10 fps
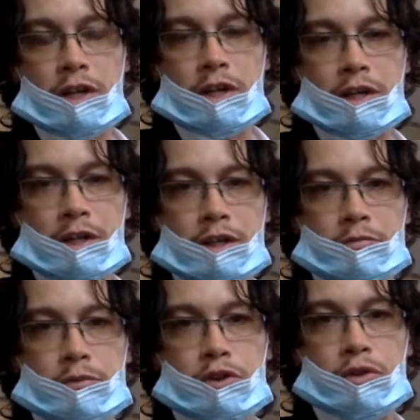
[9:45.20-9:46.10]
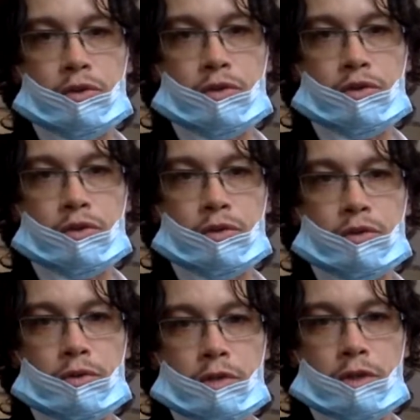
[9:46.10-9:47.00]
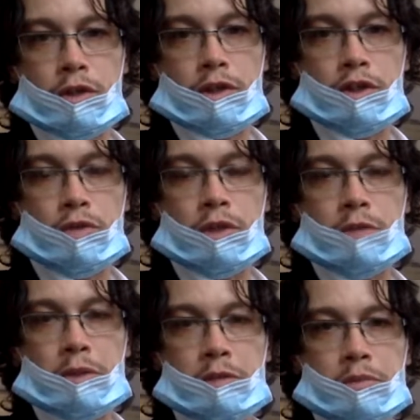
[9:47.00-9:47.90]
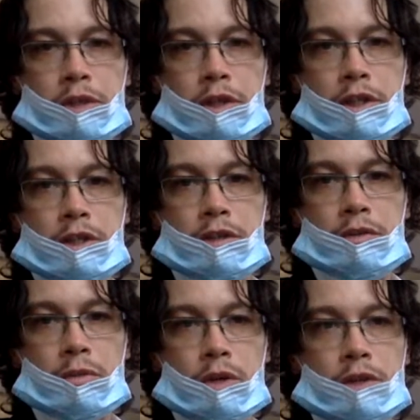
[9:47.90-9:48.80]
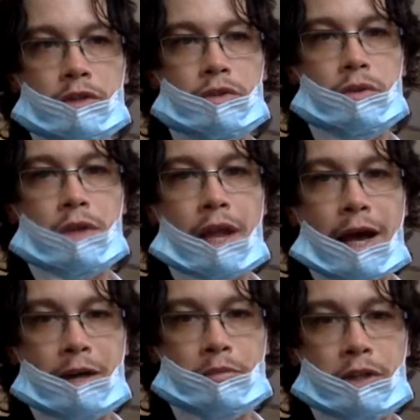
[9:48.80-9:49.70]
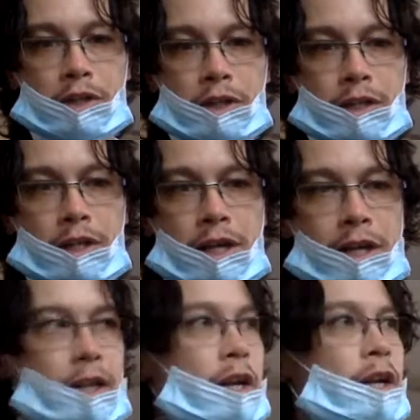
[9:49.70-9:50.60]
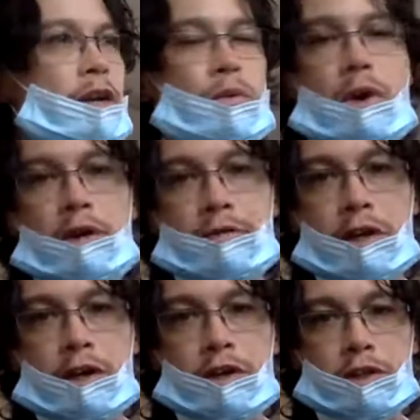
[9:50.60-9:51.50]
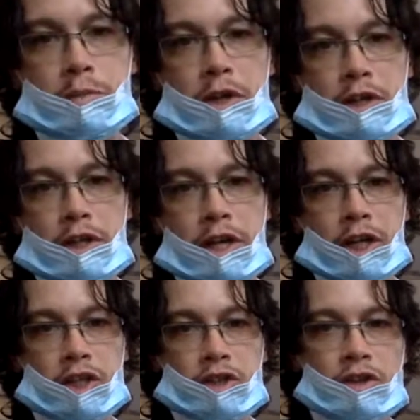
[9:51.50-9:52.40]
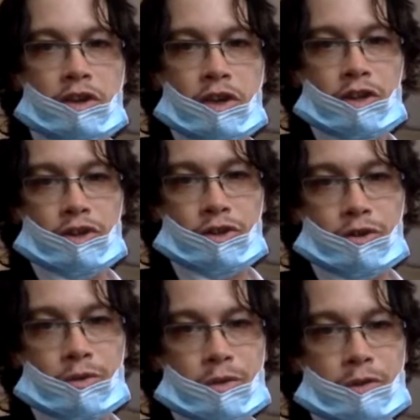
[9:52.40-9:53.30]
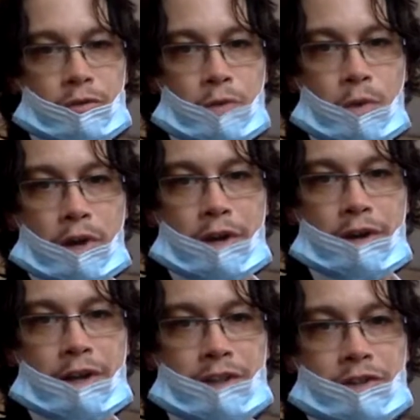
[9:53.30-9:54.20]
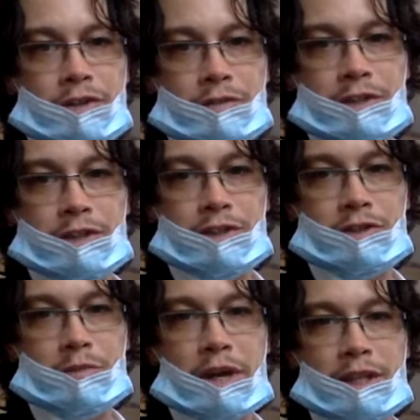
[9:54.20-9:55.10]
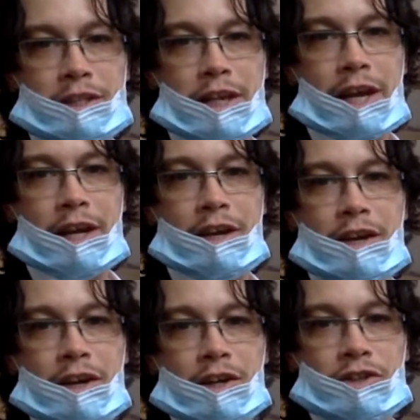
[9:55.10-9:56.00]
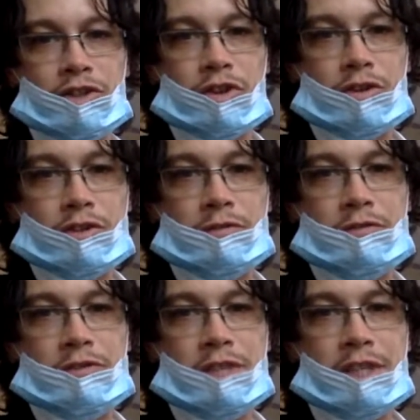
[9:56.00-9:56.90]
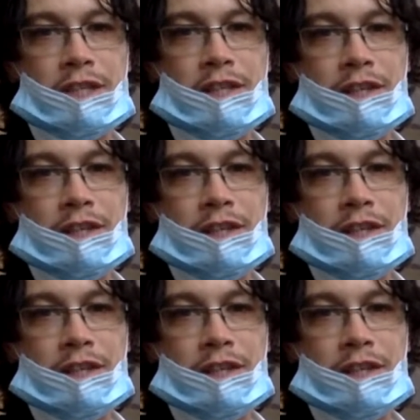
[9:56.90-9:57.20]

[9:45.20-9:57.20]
2 through USB plug-in, 1 through a LAN plug-in, and then a Wi-Fi hotspot connection. So with 4 internet services to maintain a solid feed